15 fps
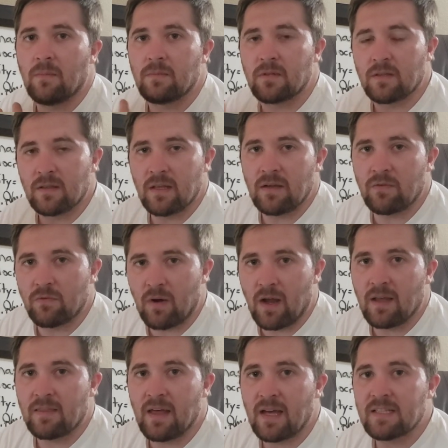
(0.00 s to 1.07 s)
to live,
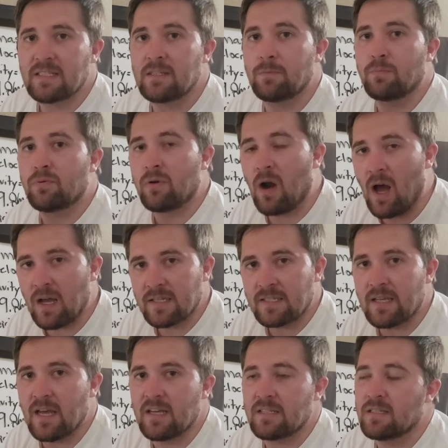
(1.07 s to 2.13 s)
right? That's the
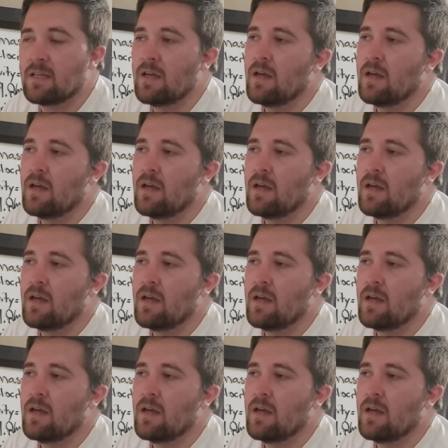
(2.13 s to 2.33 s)
process,